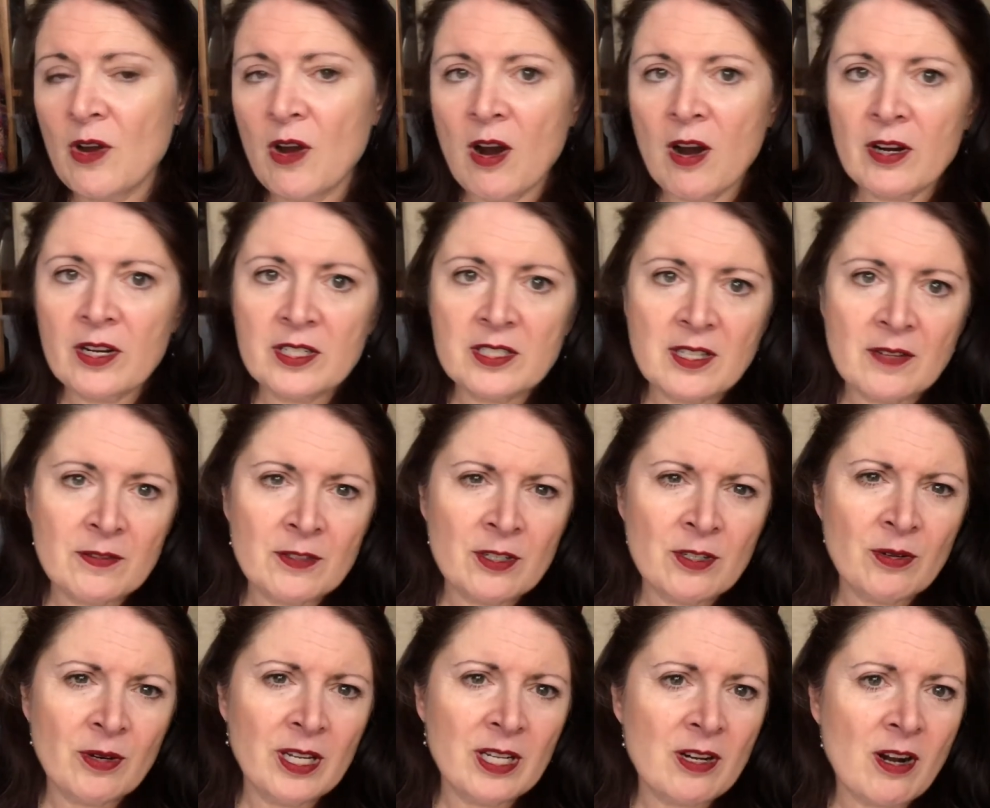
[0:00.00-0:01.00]
architect
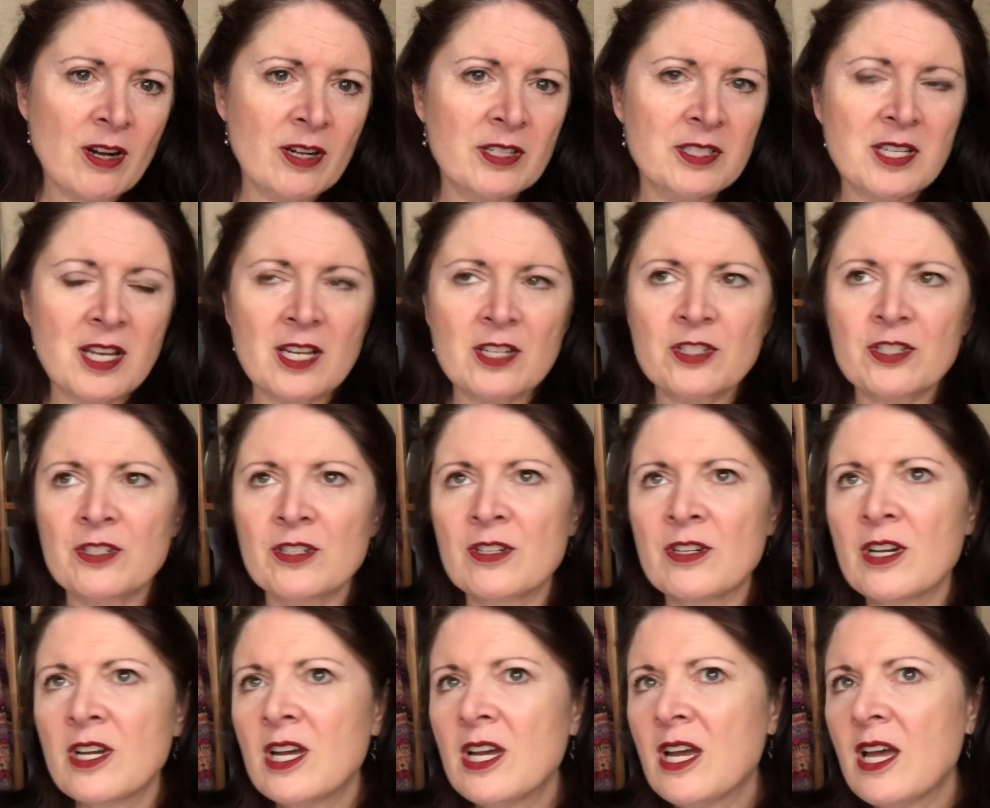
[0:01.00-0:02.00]
degree in
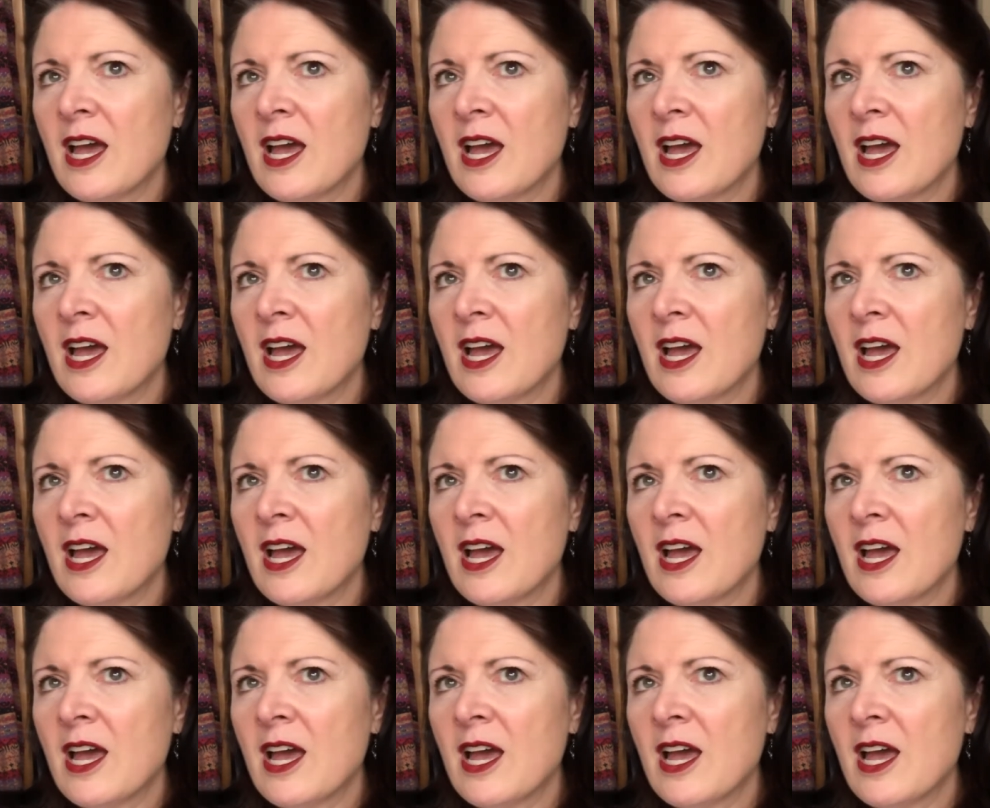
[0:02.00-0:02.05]
architecture,